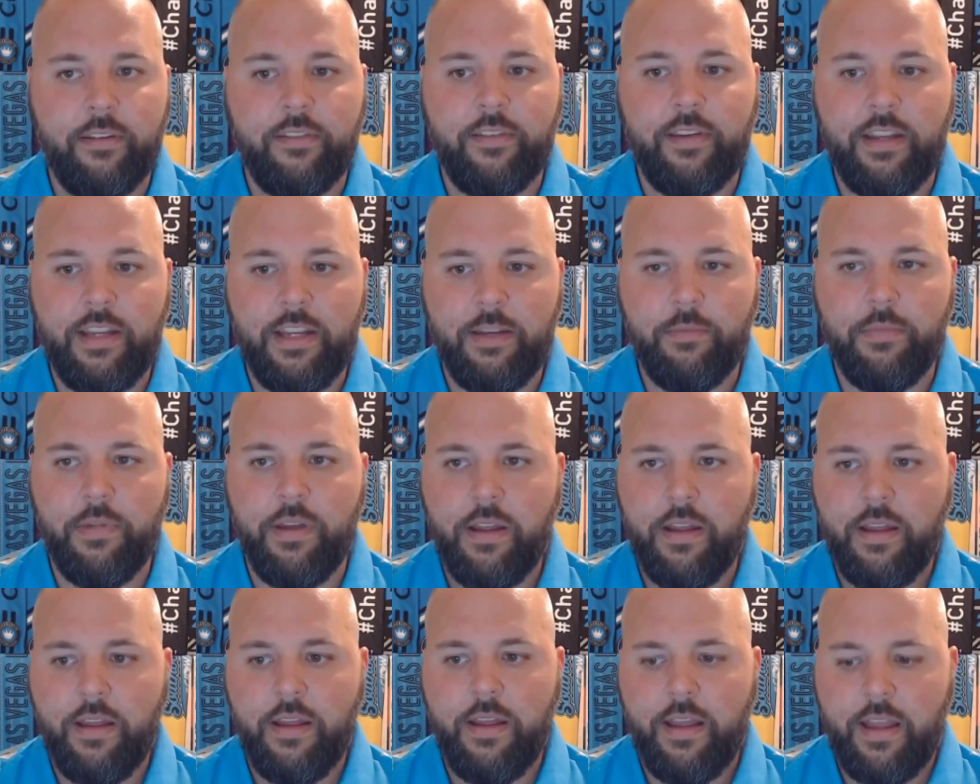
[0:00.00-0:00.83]
team.
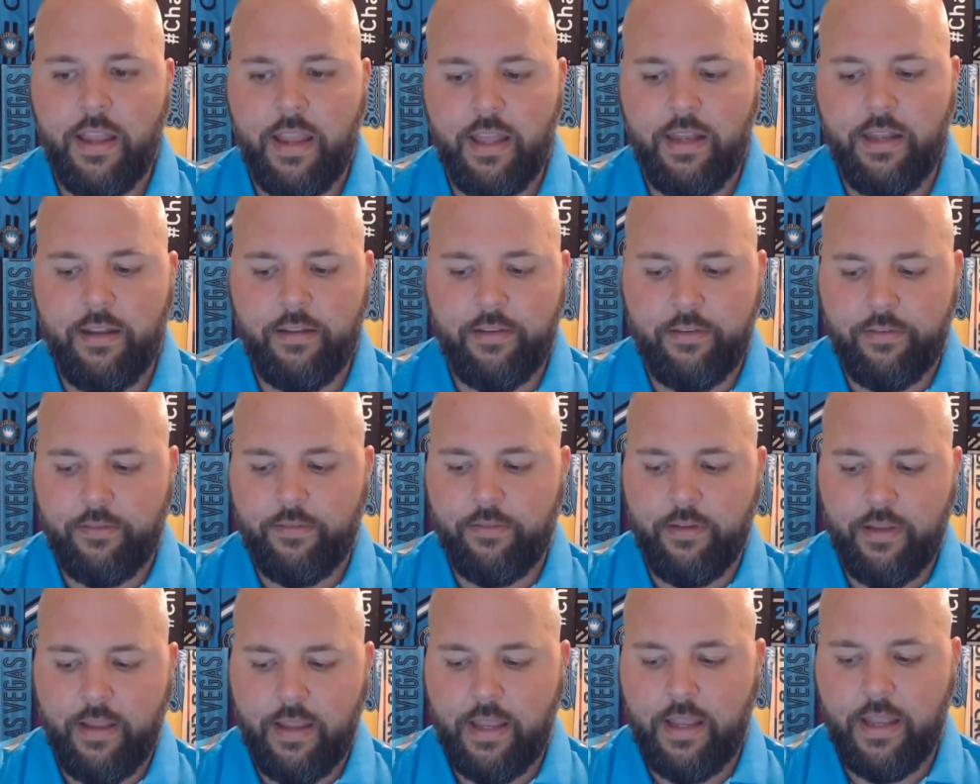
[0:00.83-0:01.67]
And
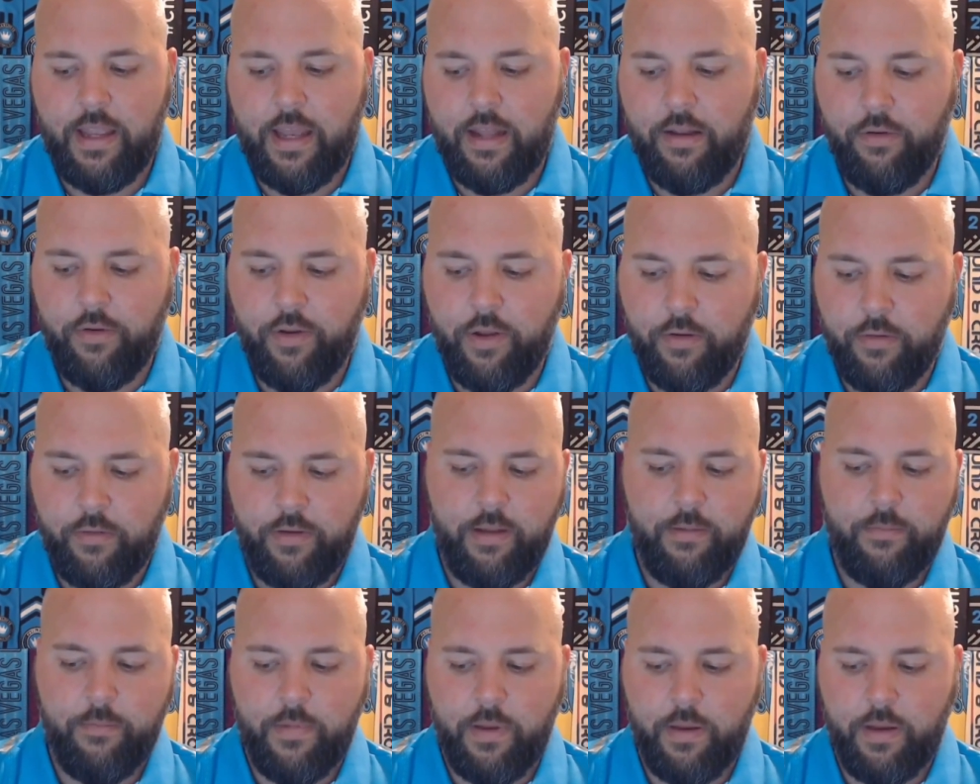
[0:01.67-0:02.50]
it's, I don't know,
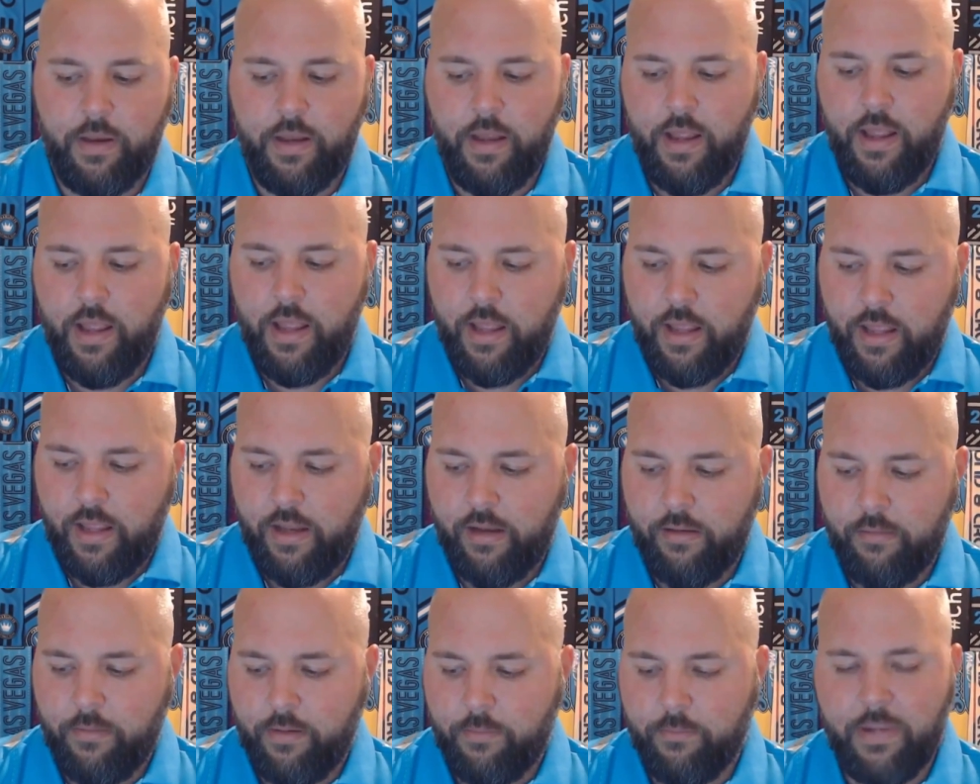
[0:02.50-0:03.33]

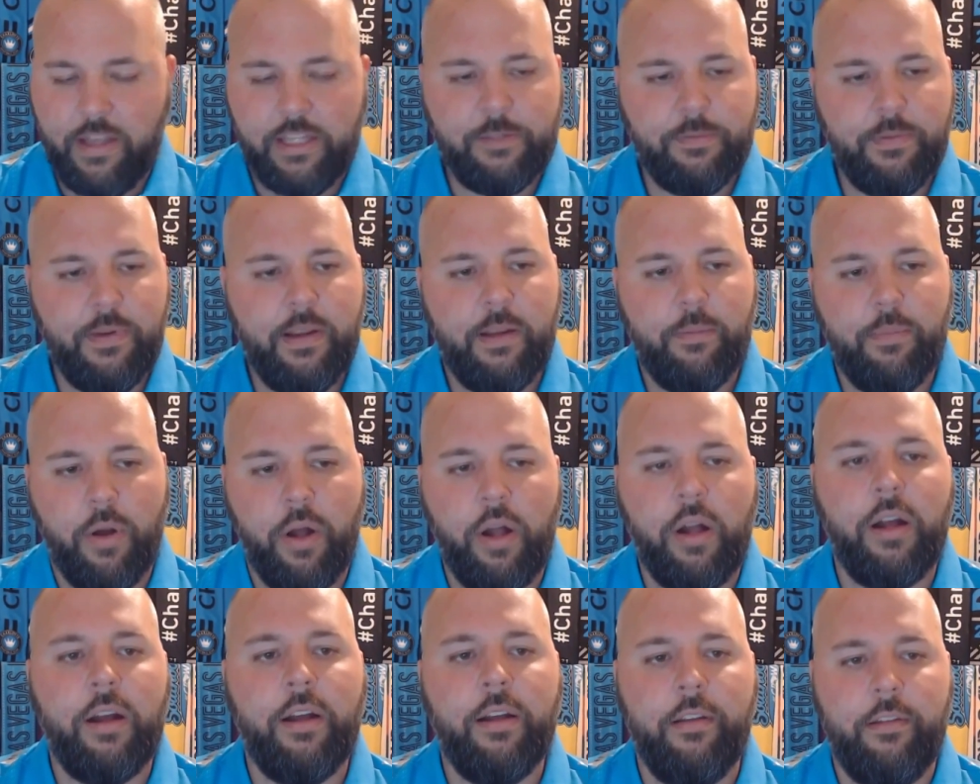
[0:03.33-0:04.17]
it makes me
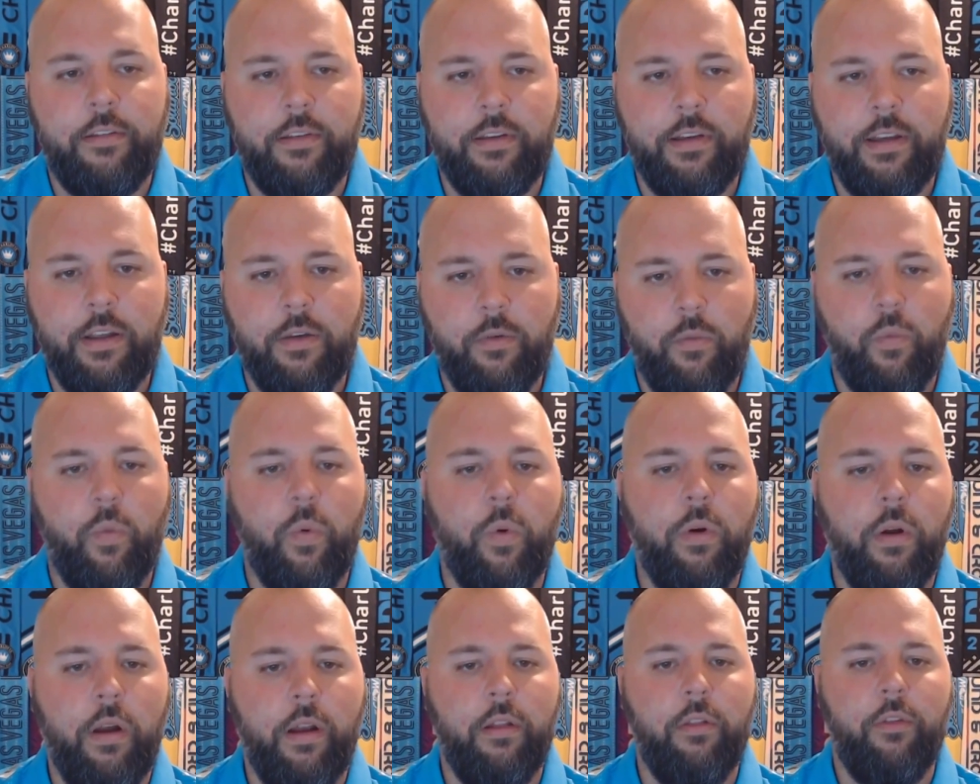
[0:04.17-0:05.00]
pause and get
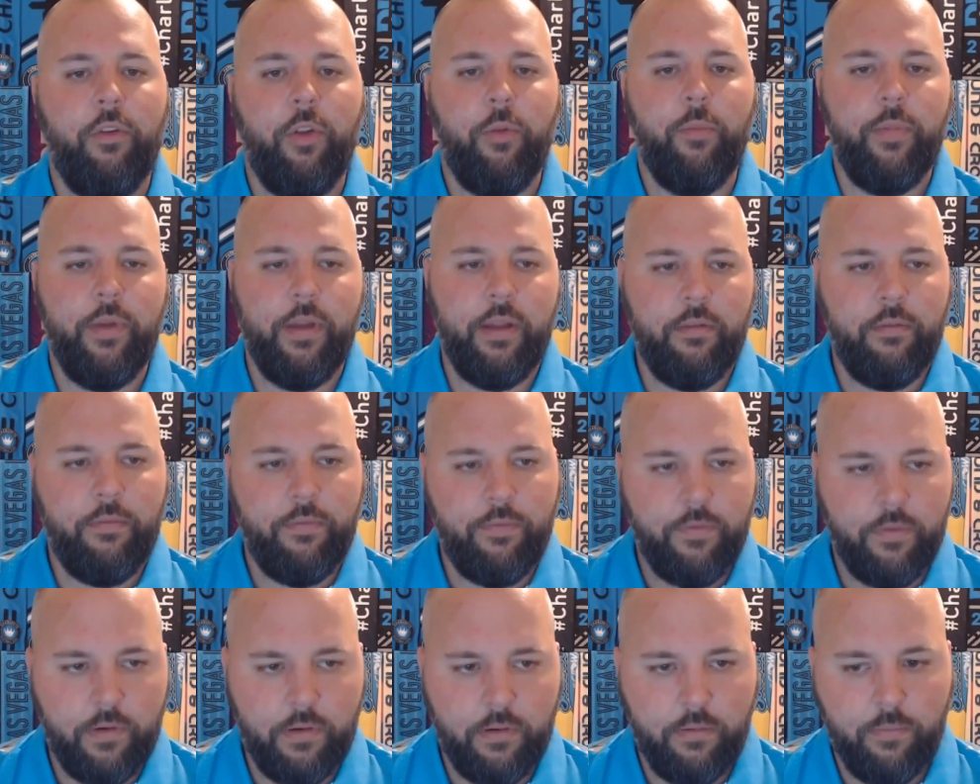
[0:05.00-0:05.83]
worried a little bit
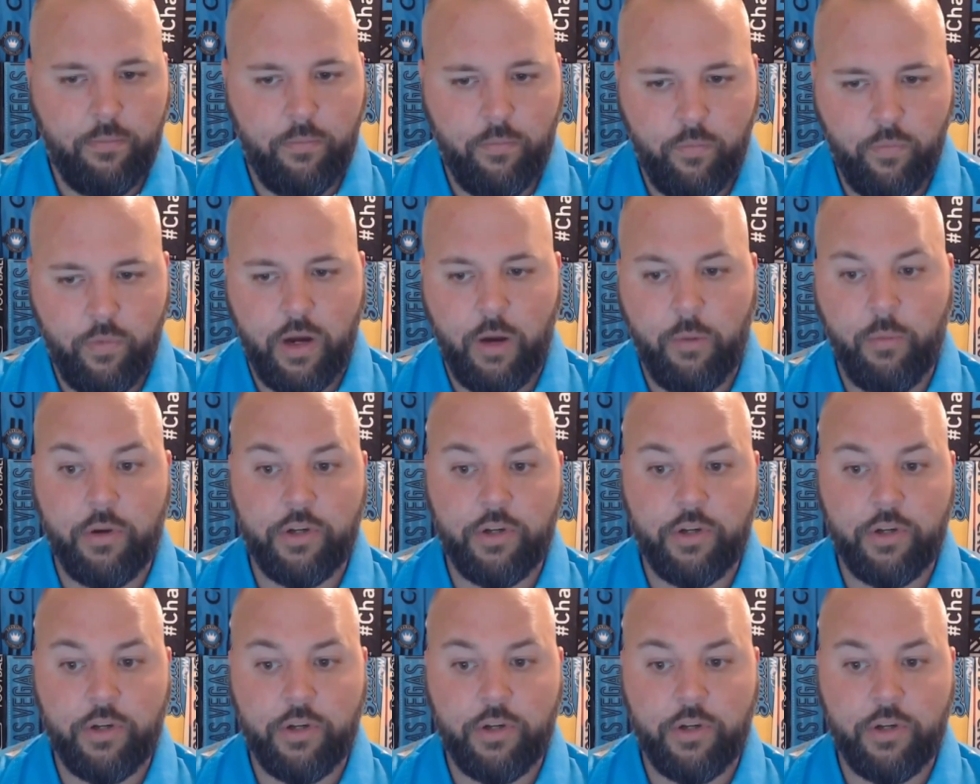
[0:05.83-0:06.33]
for where we're